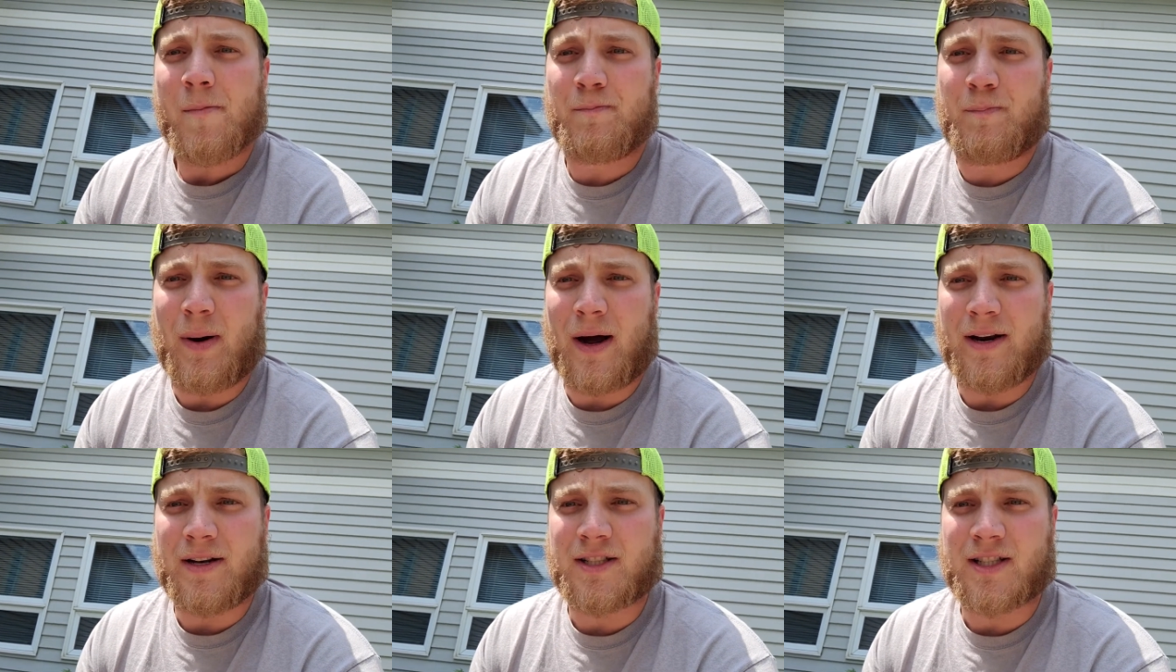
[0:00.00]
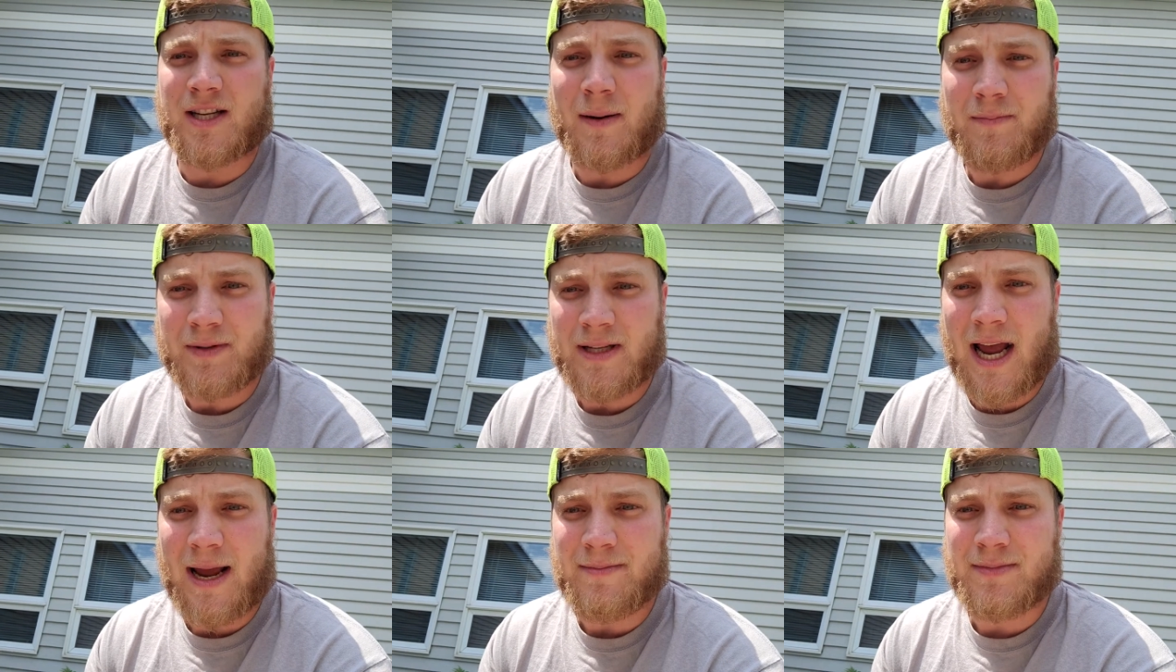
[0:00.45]
but
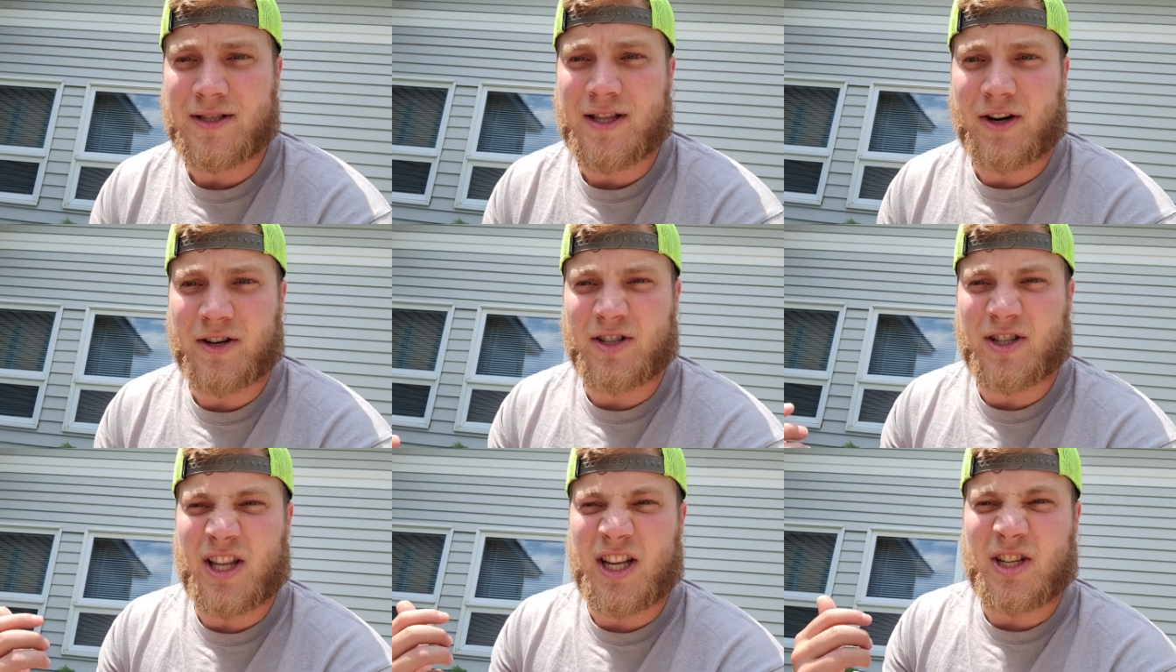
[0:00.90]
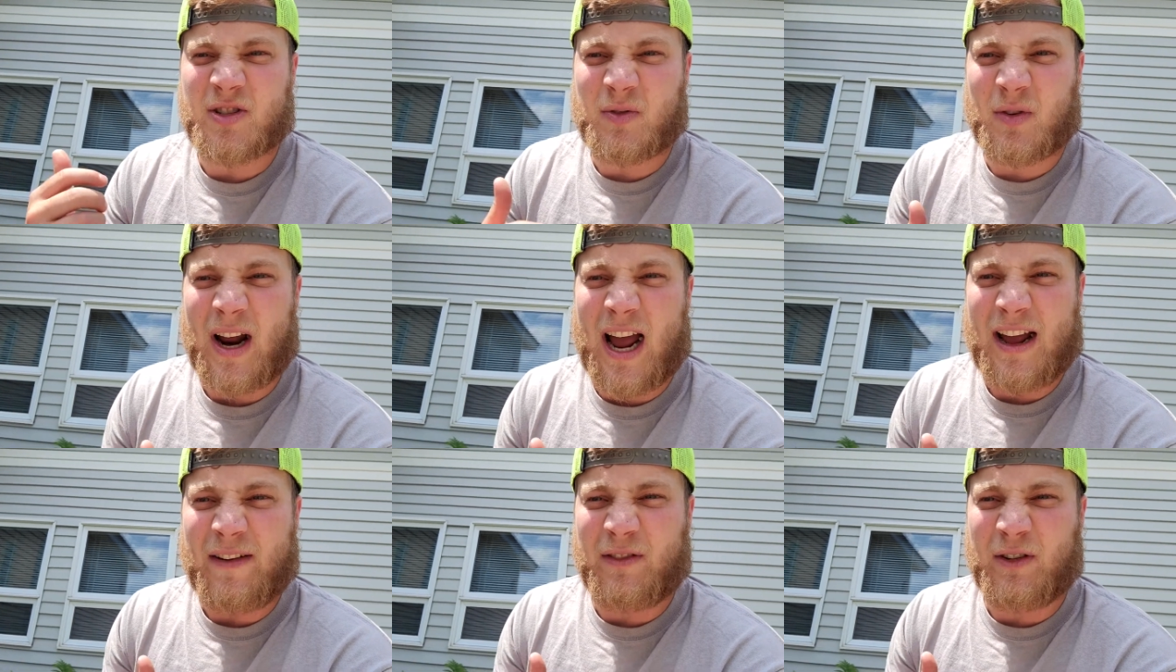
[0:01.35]
sometimes there's these
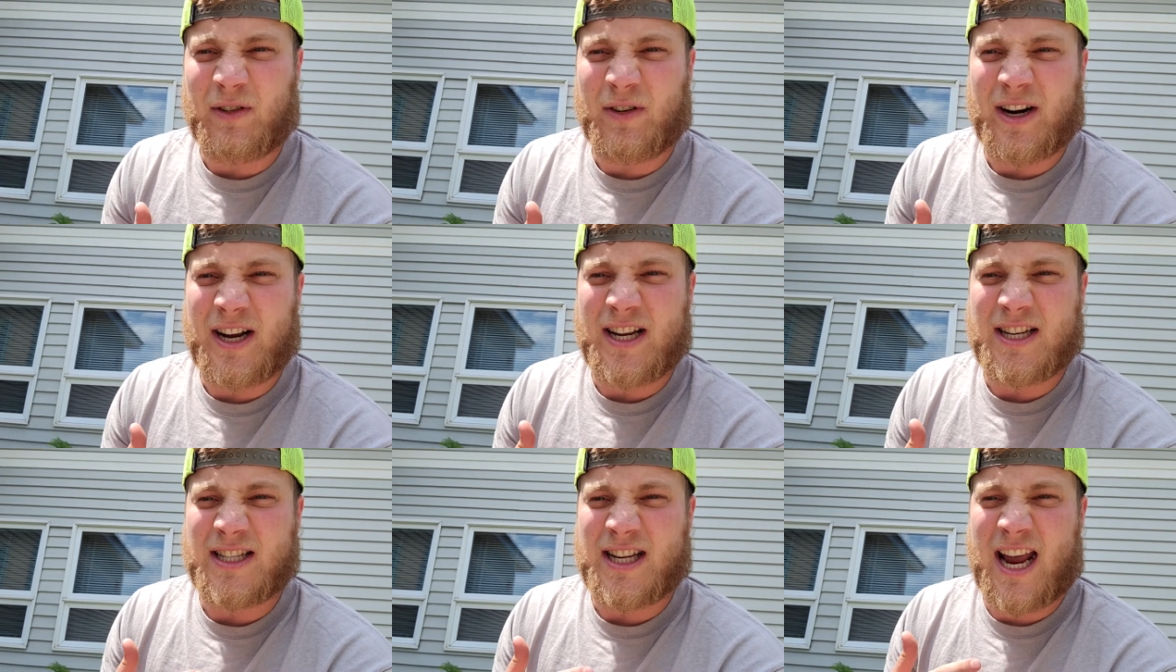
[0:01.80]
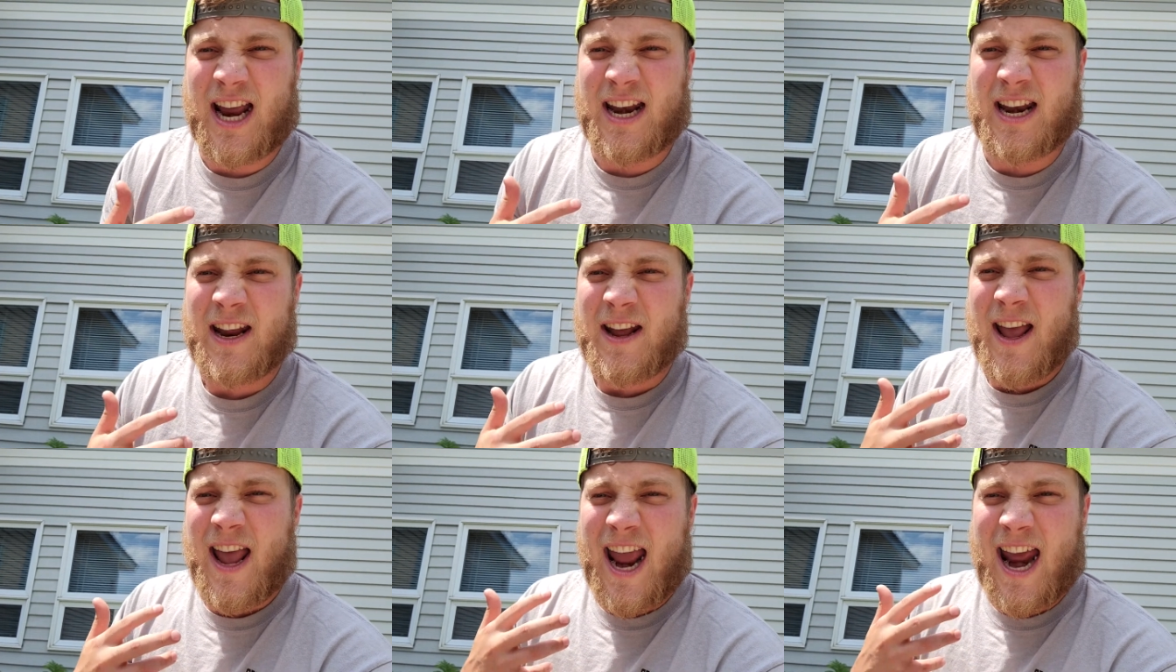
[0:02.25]
rivalries and,
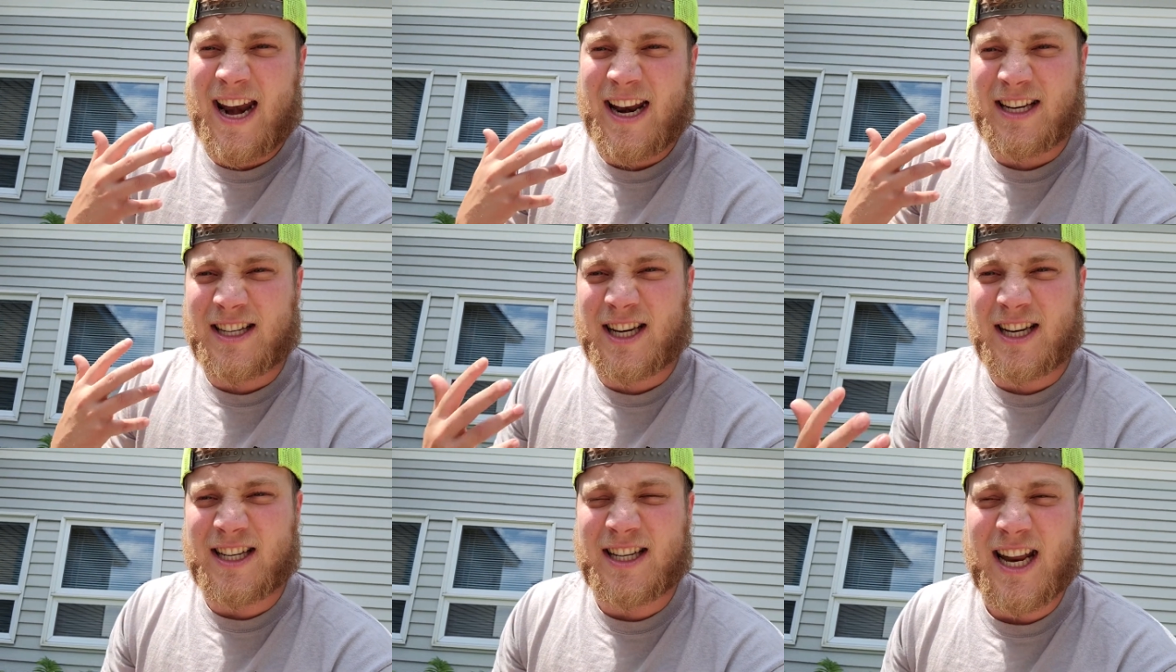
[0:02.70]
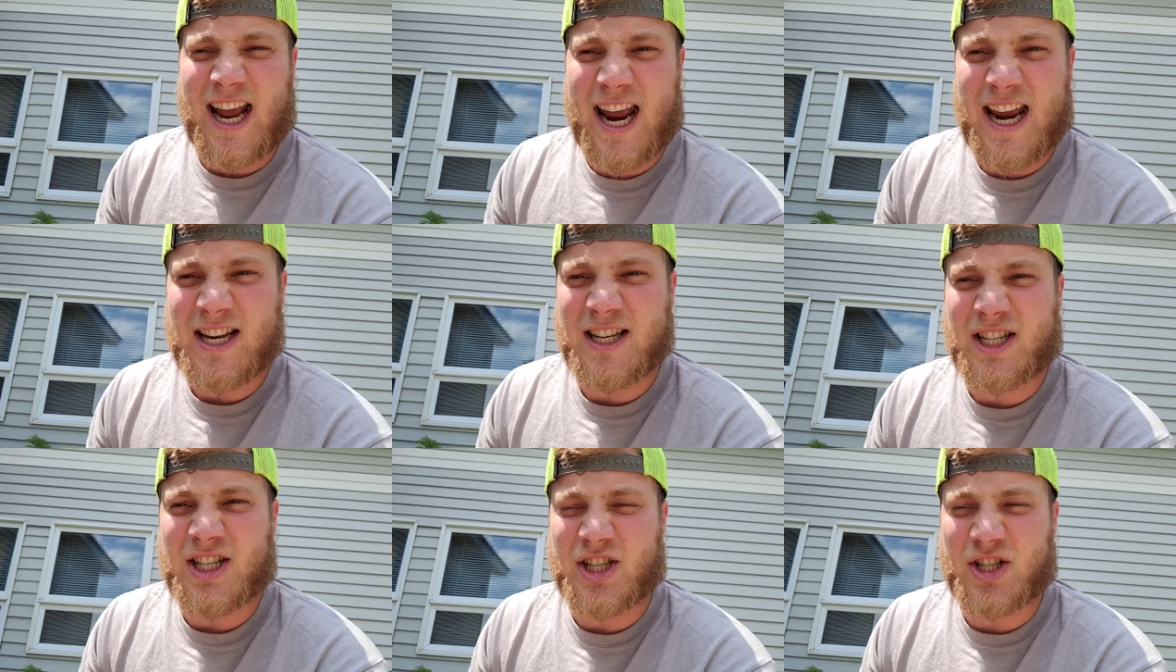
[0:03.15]
and in
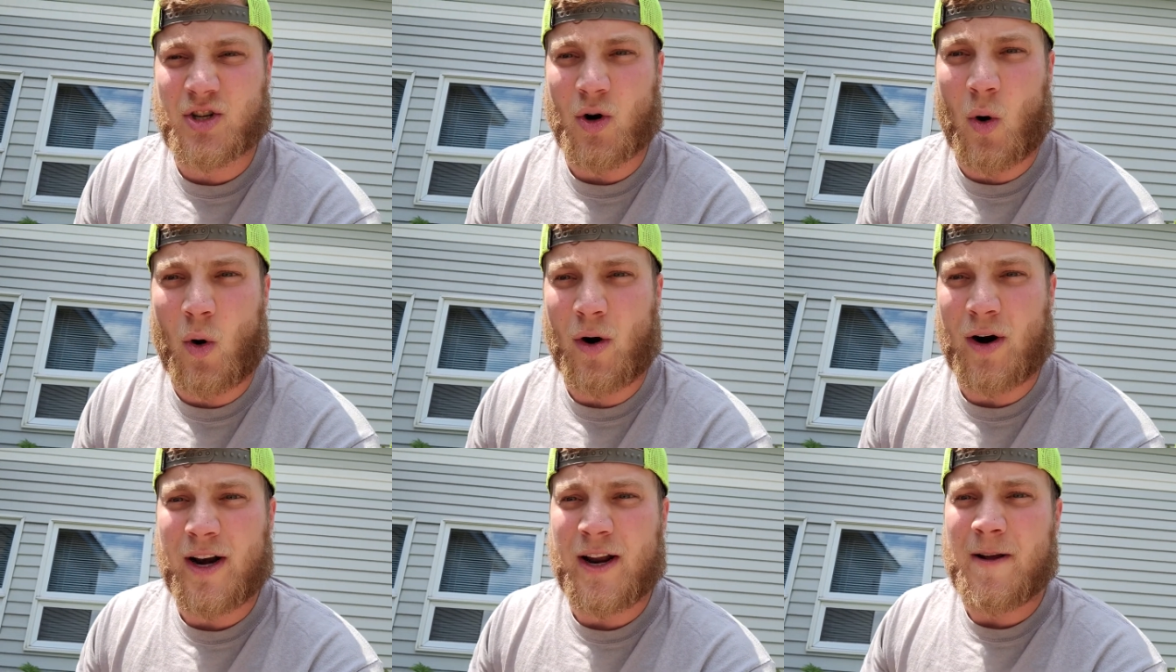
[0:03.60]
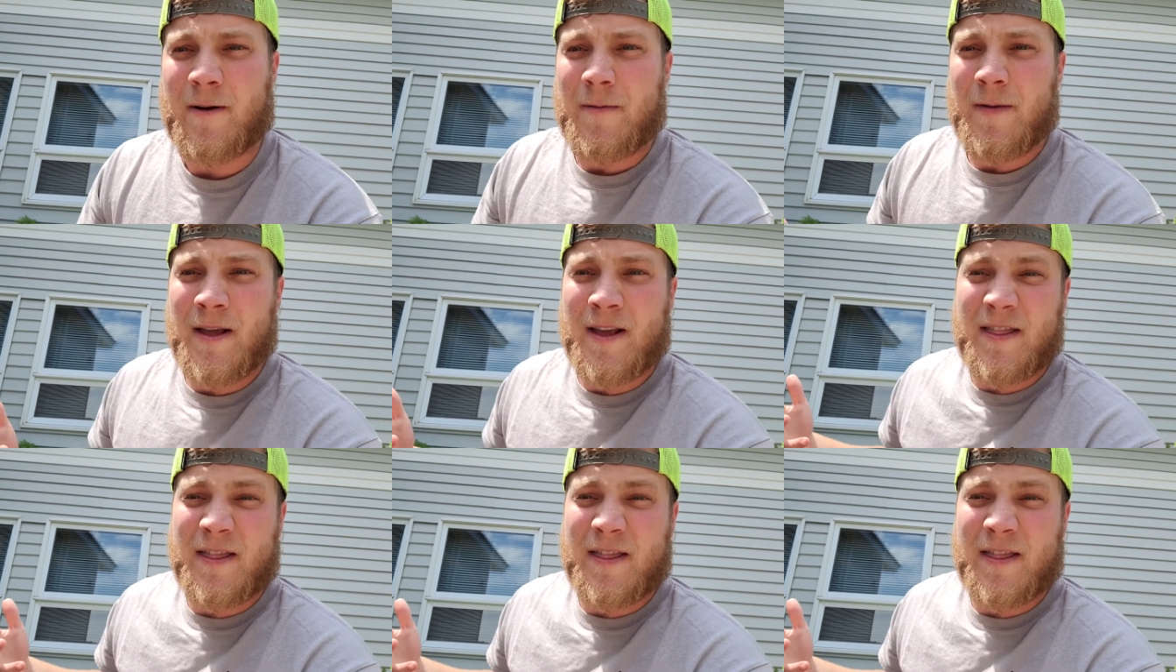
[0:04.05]
today's story,